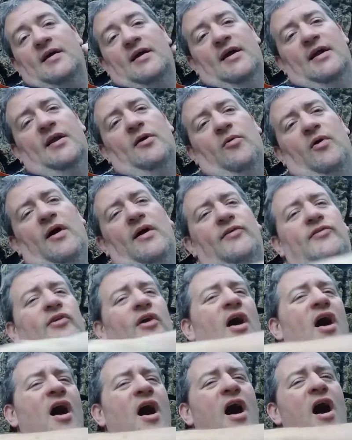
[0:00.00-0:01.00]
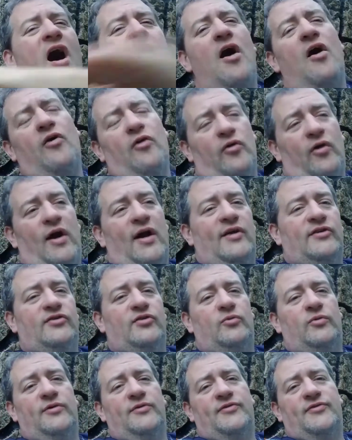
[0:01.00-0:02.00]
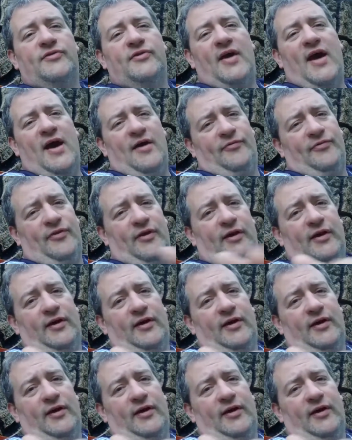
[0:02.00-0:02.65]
Anyway, to all graduates out